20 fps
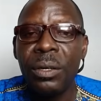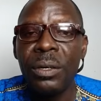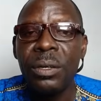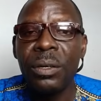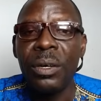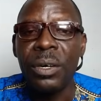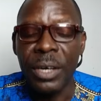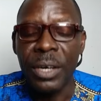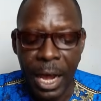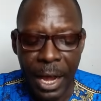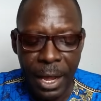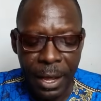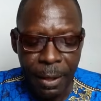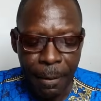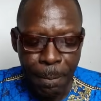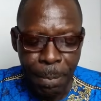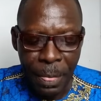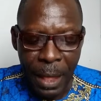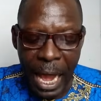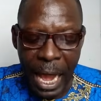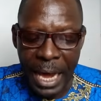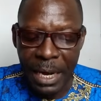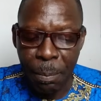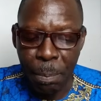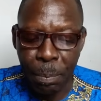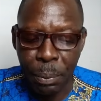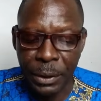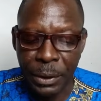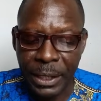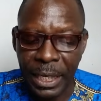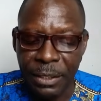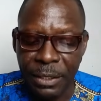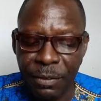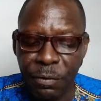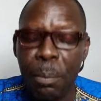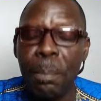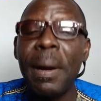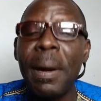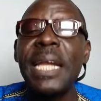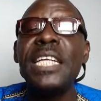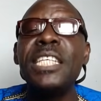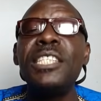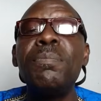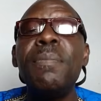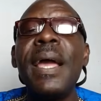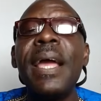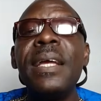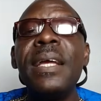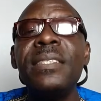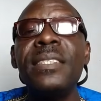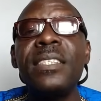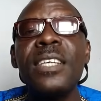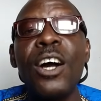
all right, and important for management